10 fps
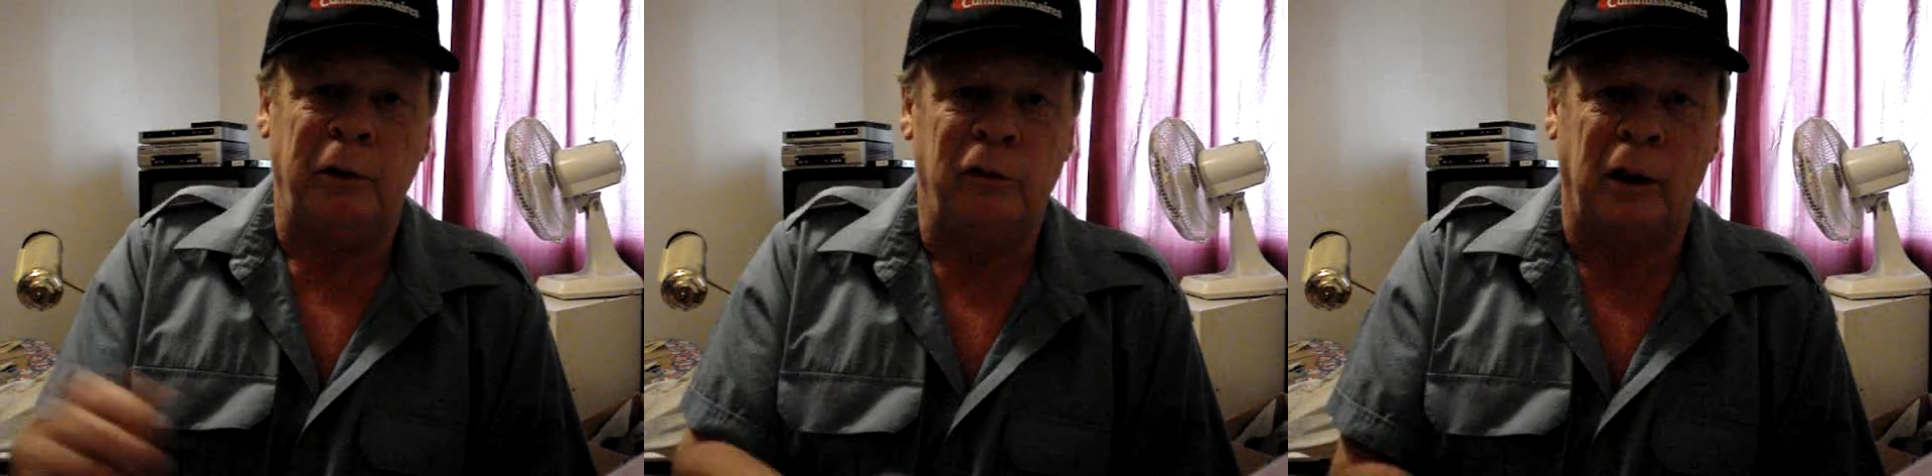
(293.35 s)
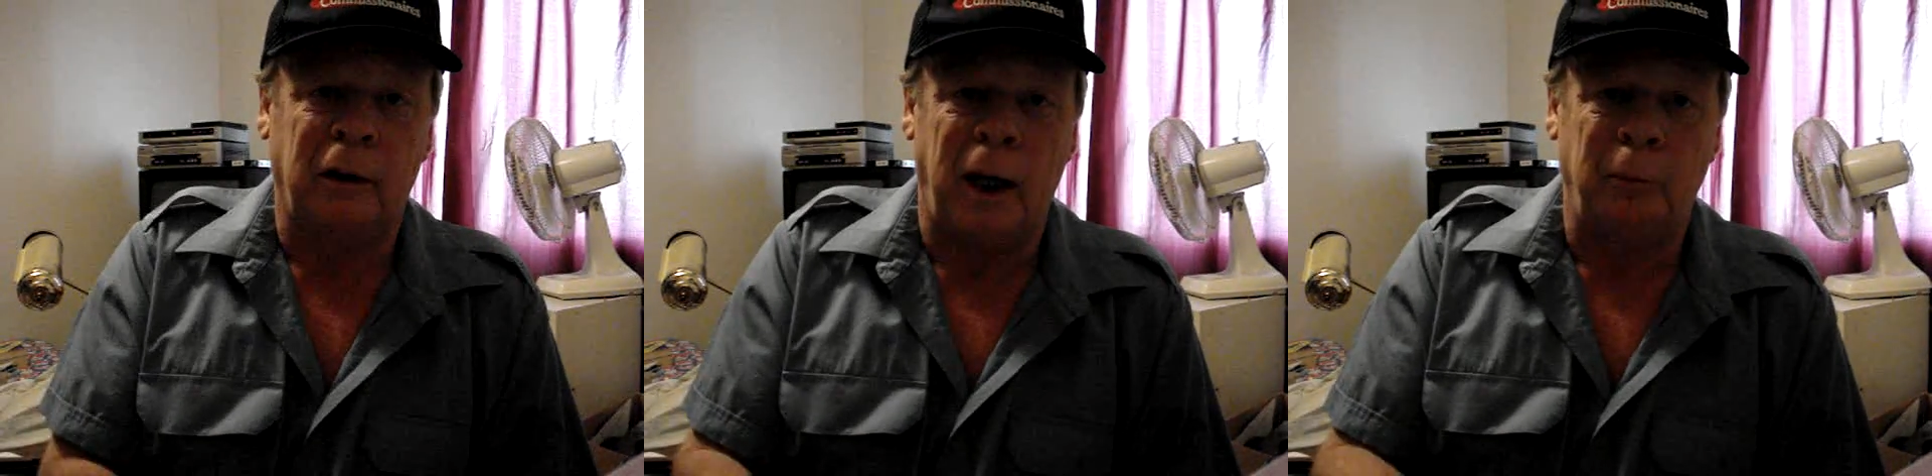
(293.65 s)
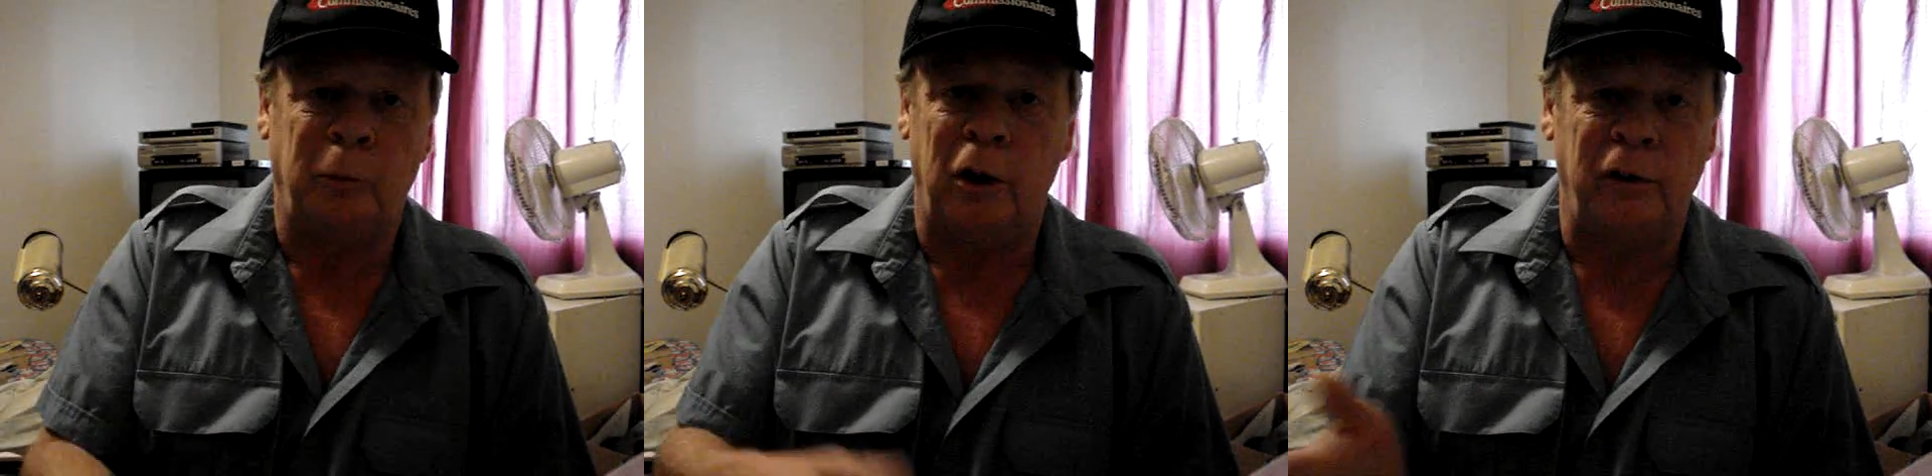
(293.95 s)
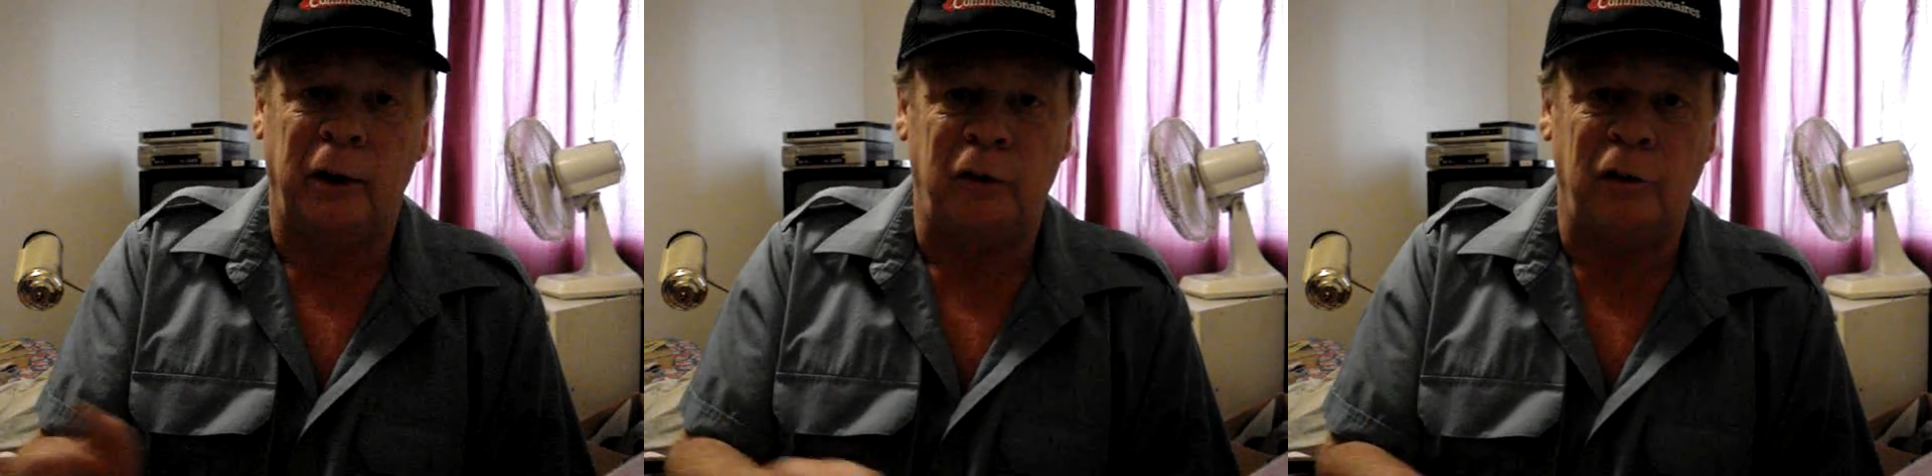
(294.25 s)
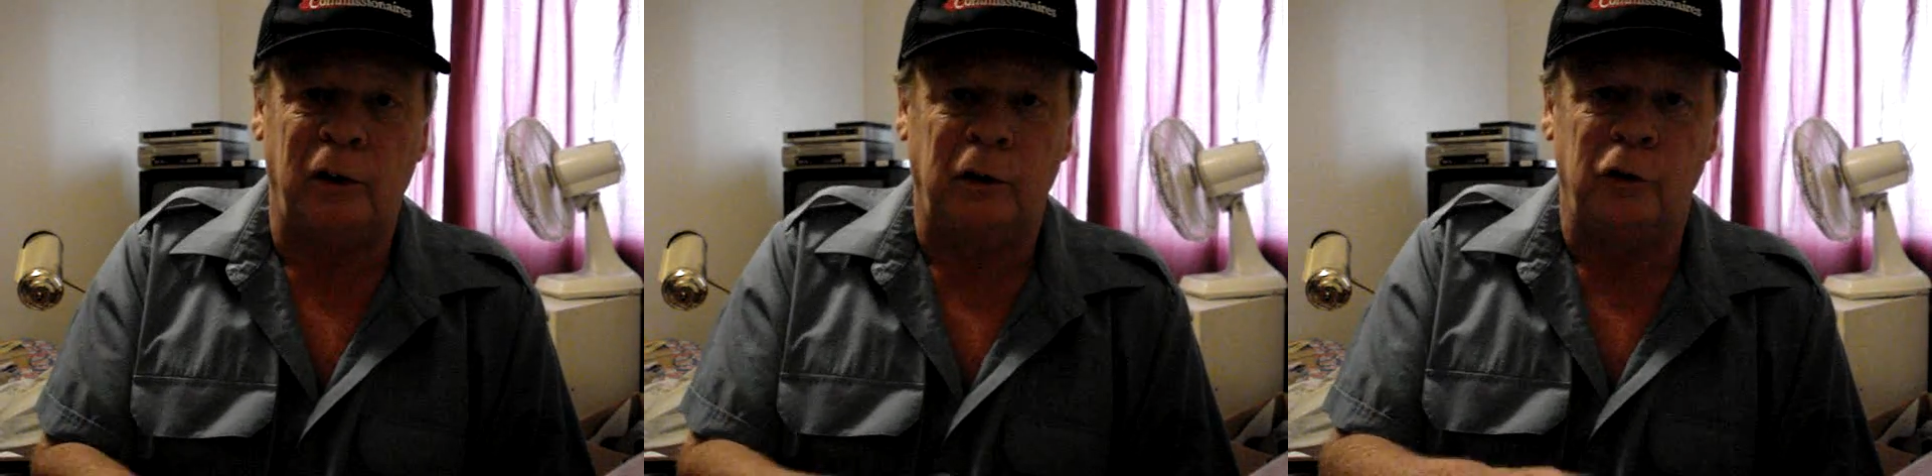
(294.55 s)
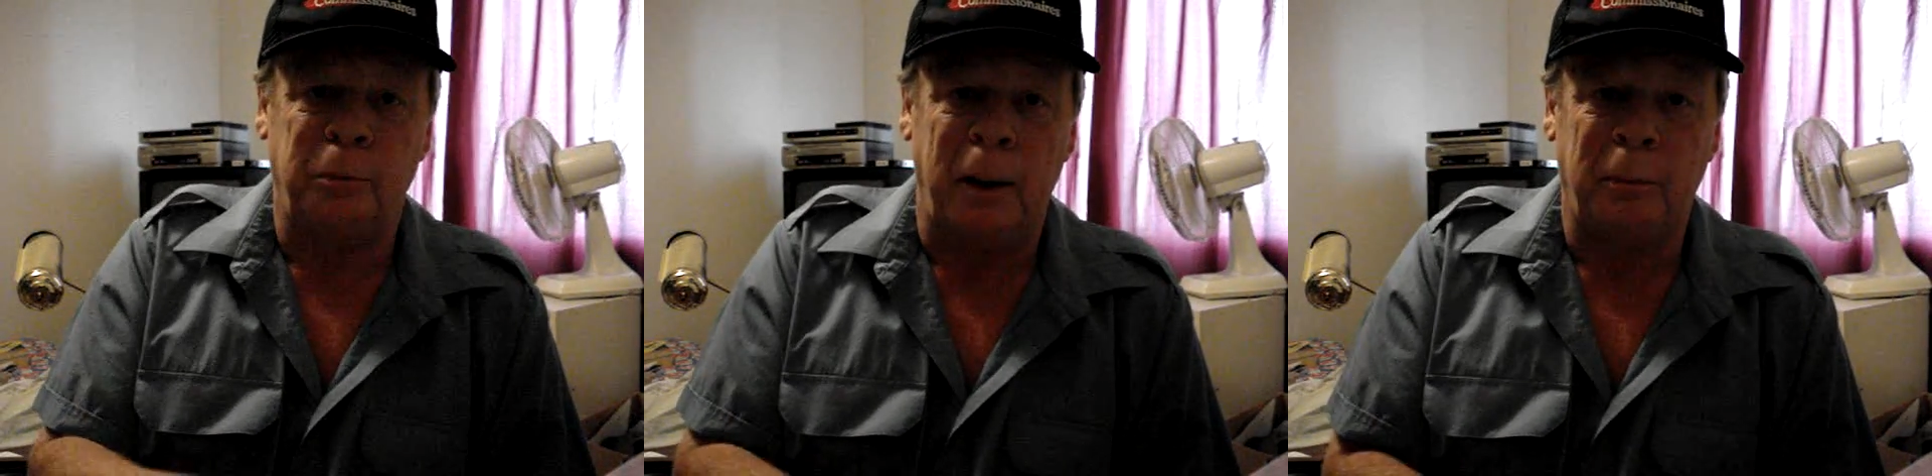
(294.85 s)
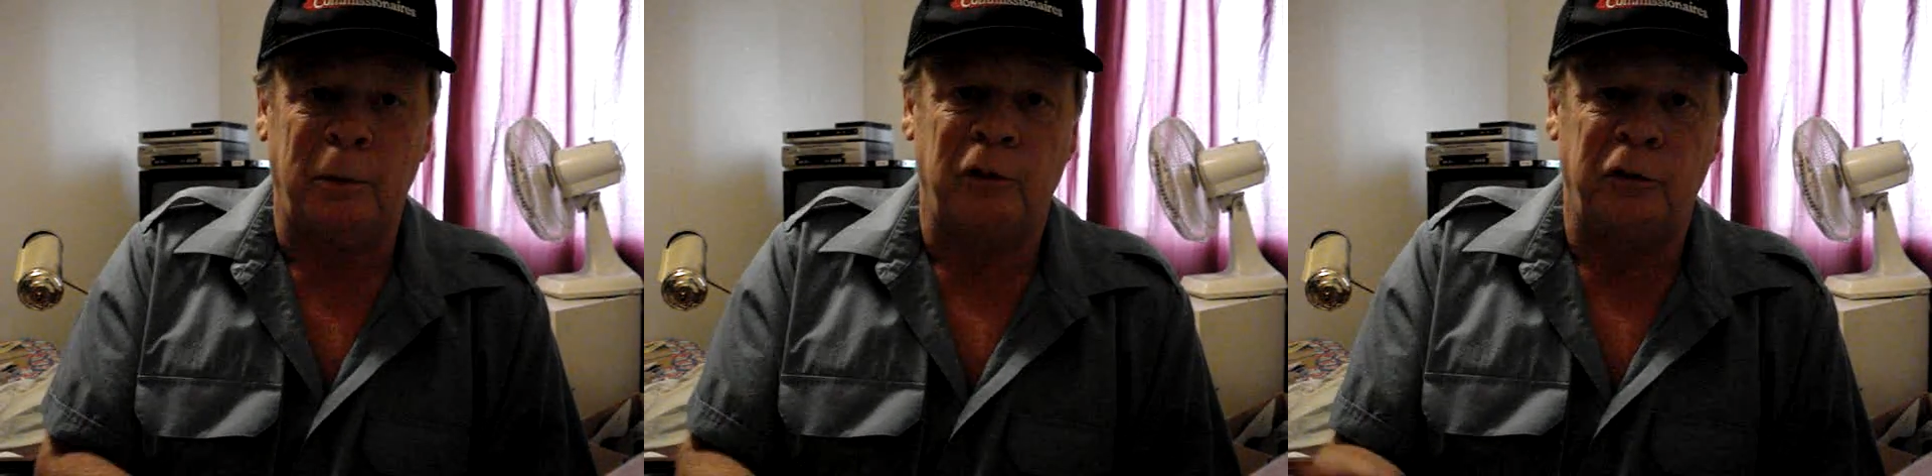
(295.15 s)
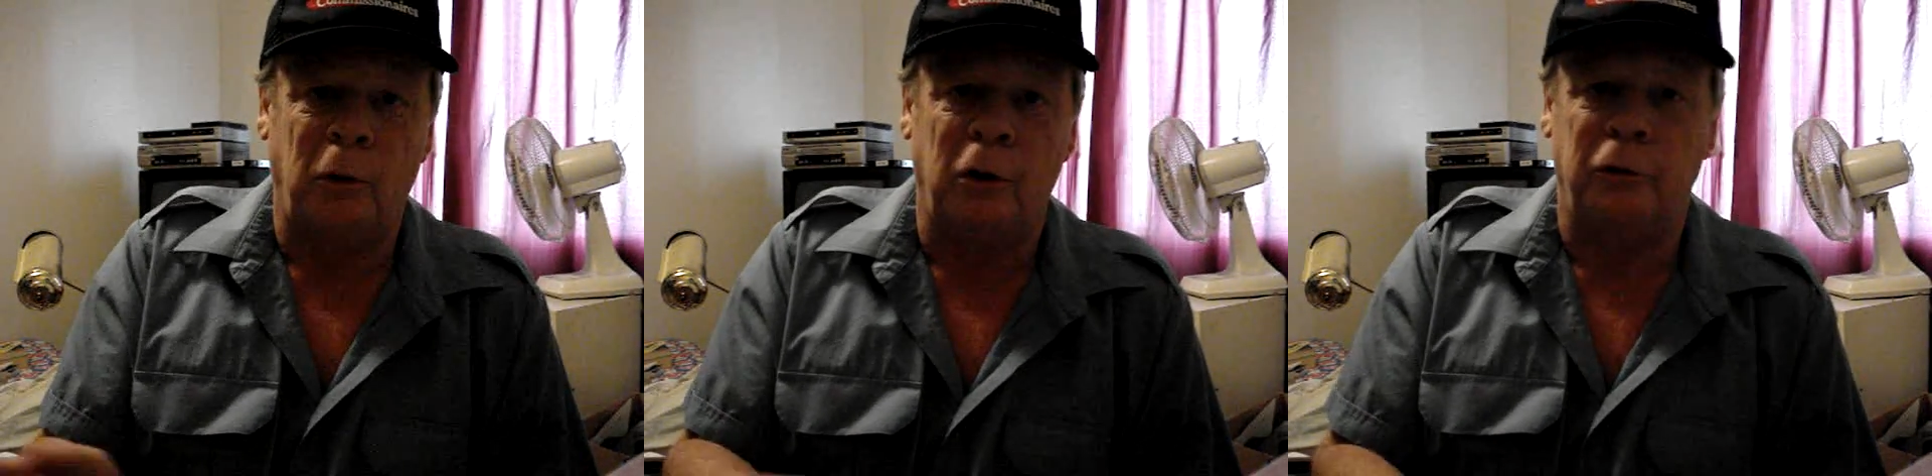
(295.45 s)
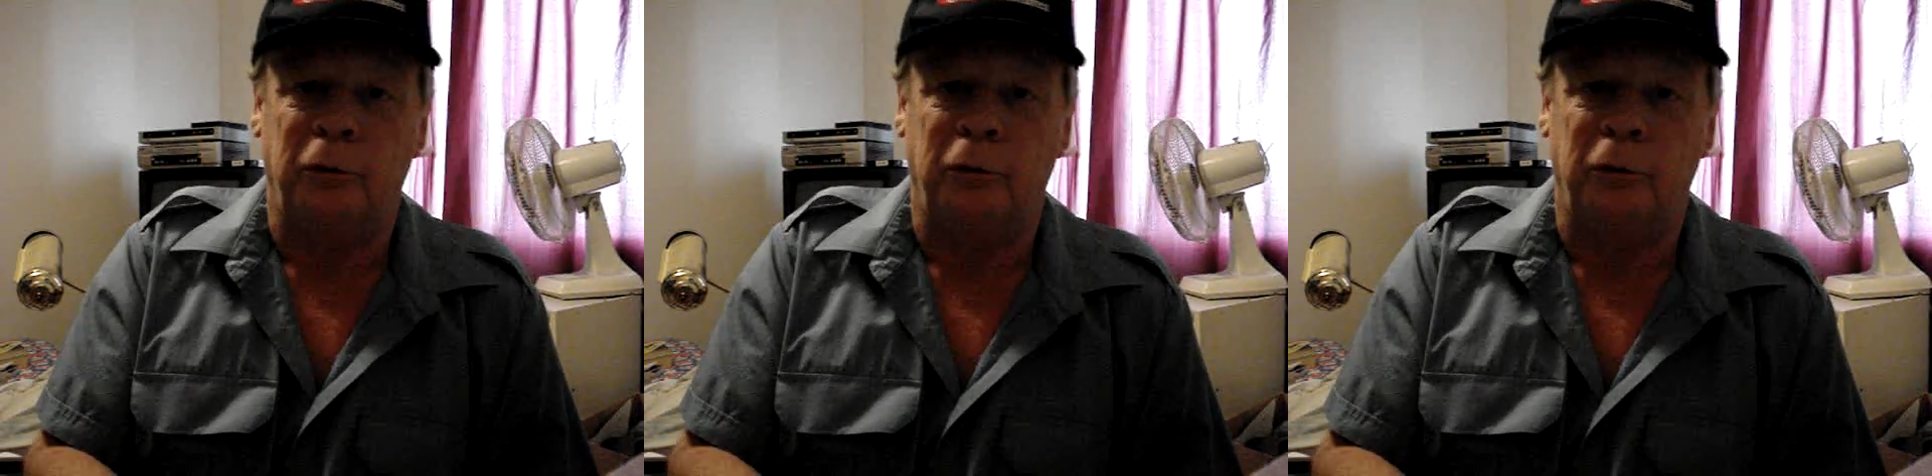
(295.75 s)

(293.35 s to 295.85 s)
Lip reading: these little tabloids and these little newspapers and stores,